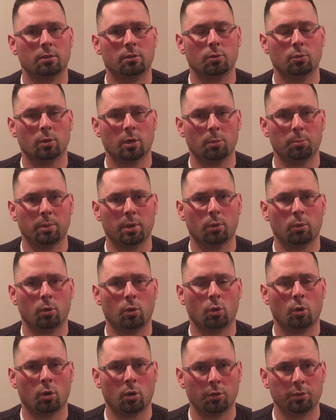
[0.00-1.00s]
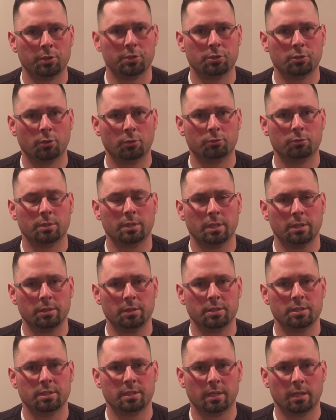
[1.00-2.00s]
to help out all the children in
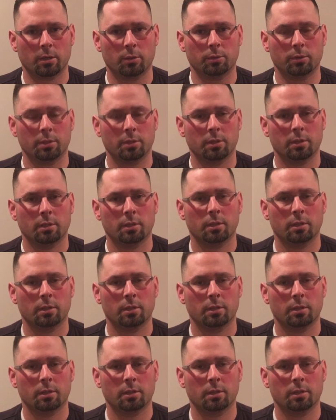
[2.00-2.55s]
this town